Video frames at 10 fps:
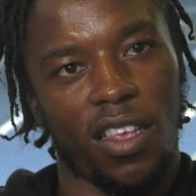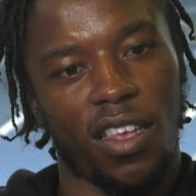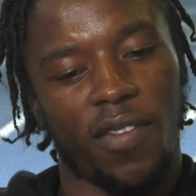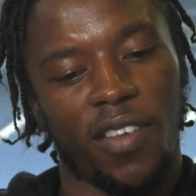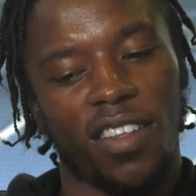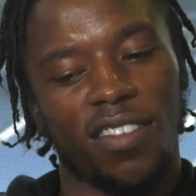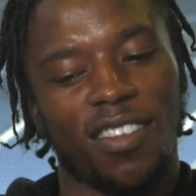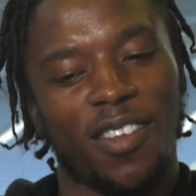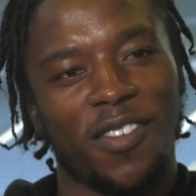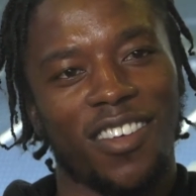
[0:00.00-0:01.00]
Yeah, I'm getting
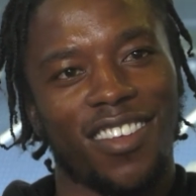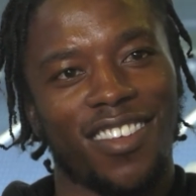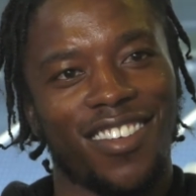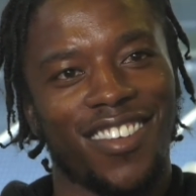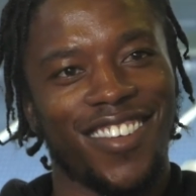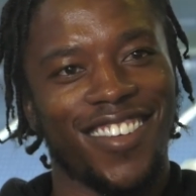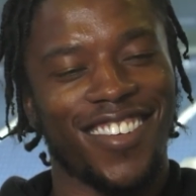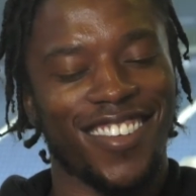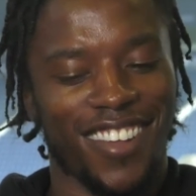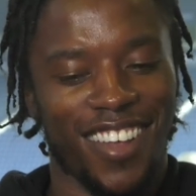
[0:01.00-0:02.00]
slower.
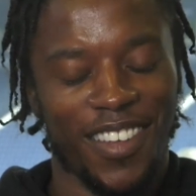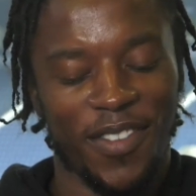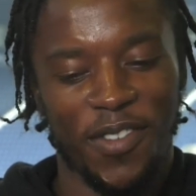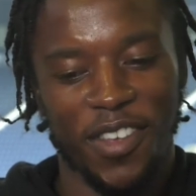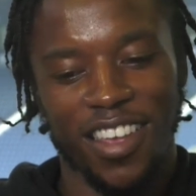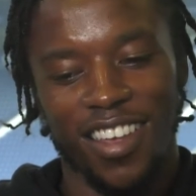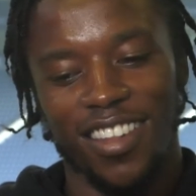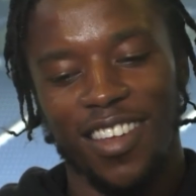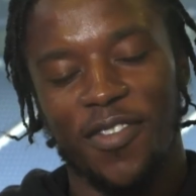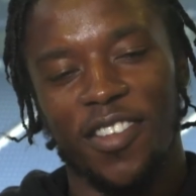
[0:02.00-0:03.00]
But yeah,
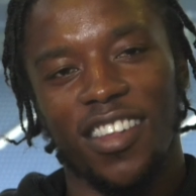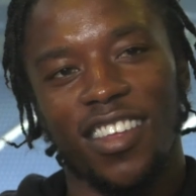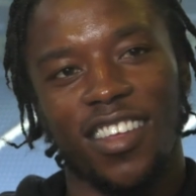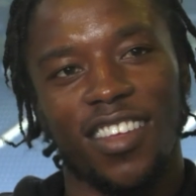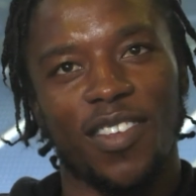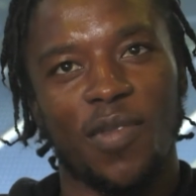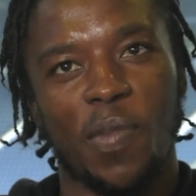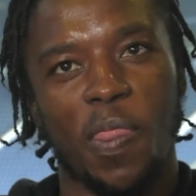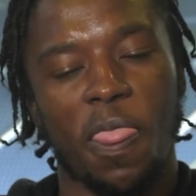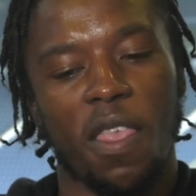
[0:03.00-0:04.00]
definitely.
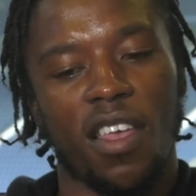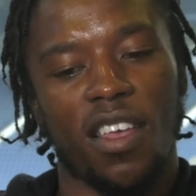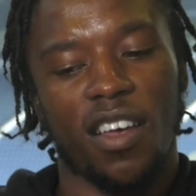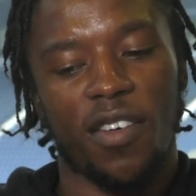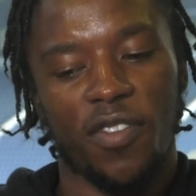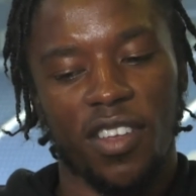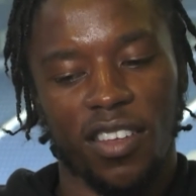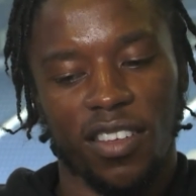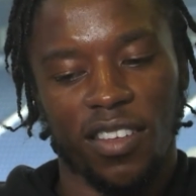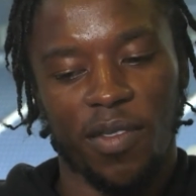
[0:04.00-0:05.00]
I
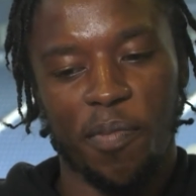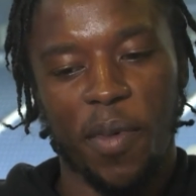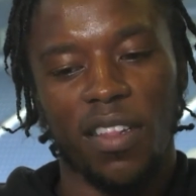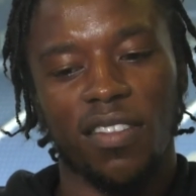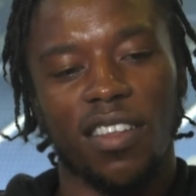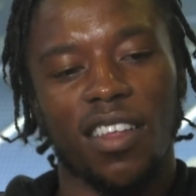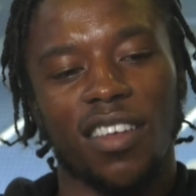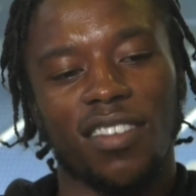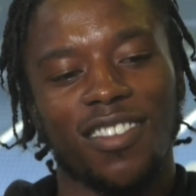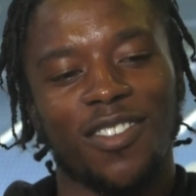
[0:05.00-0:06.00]
think mentally
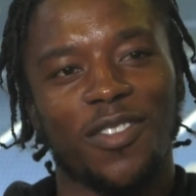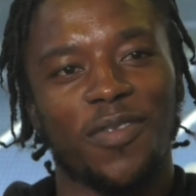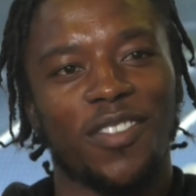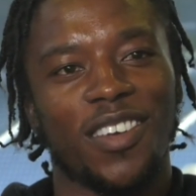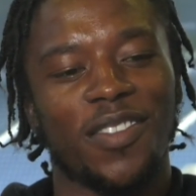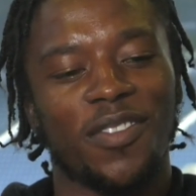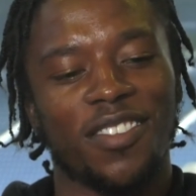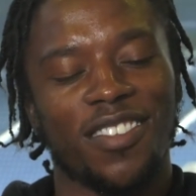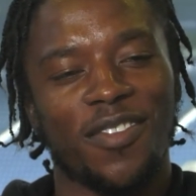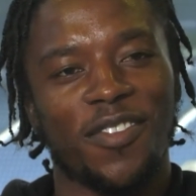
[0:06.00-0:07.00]
I still
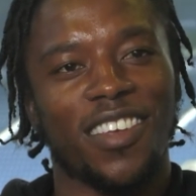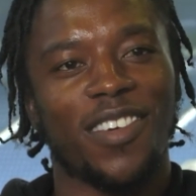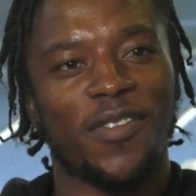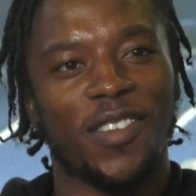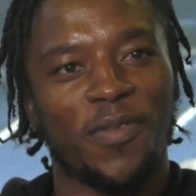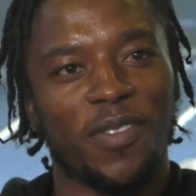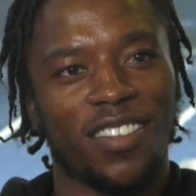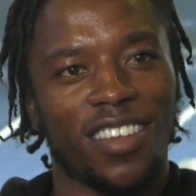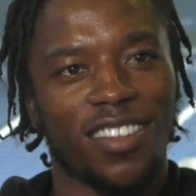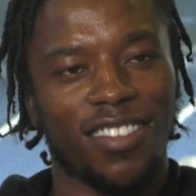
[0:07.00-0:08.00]
sometimes think I'm a number
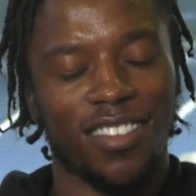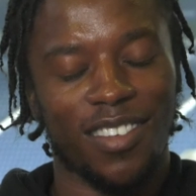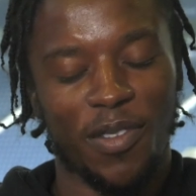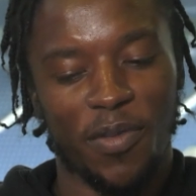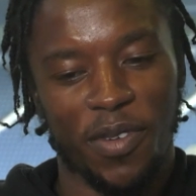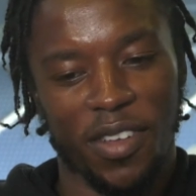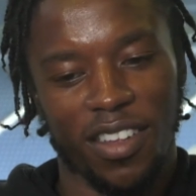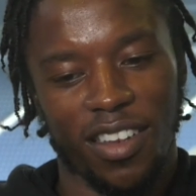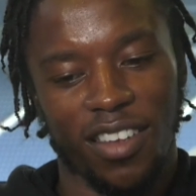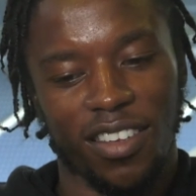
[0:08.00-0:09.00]
10 still, but
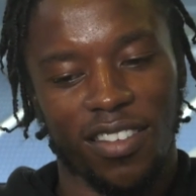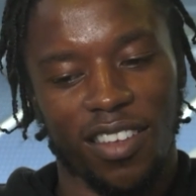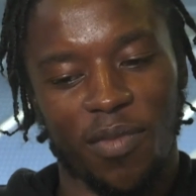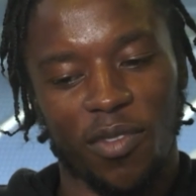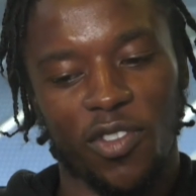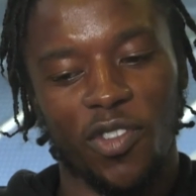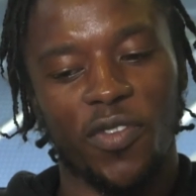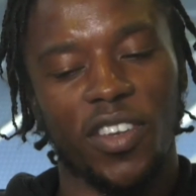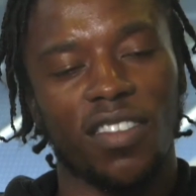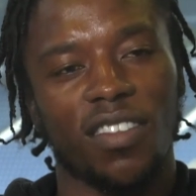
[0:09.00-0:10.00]
like you said,
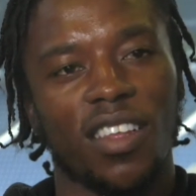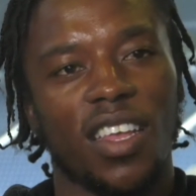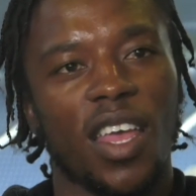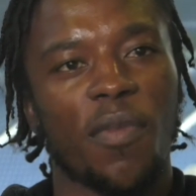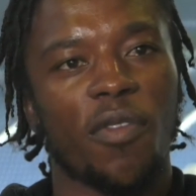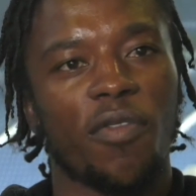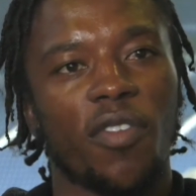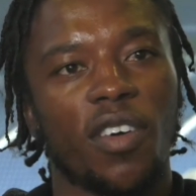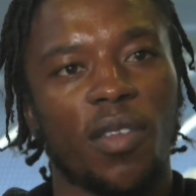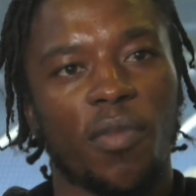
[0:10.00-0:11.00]
maturing into the game and
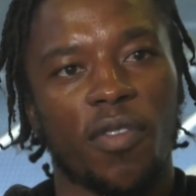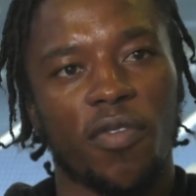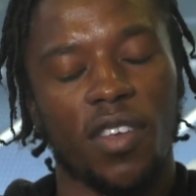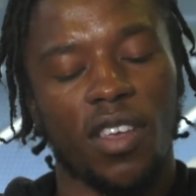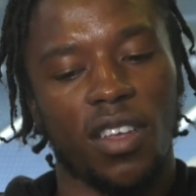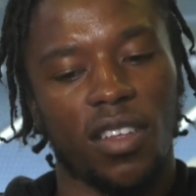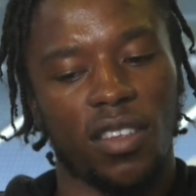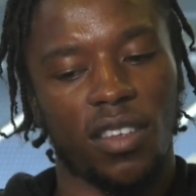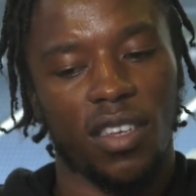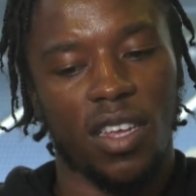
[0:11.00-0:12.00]
finding my feet
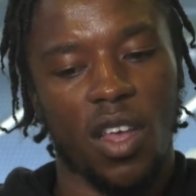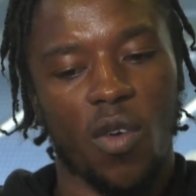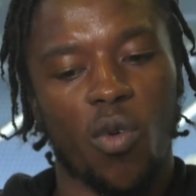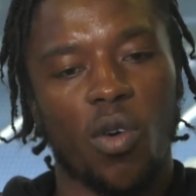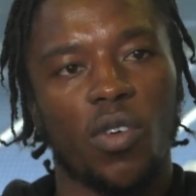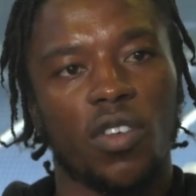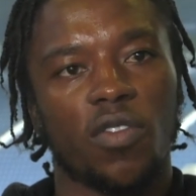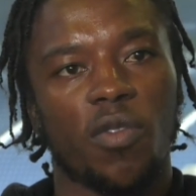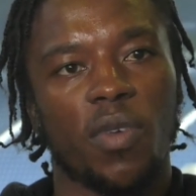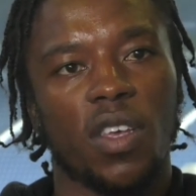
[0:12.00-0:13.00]
and what
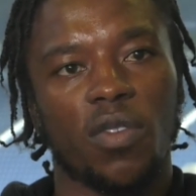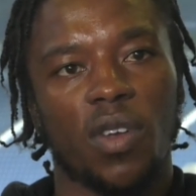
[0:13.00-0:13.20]
works for me as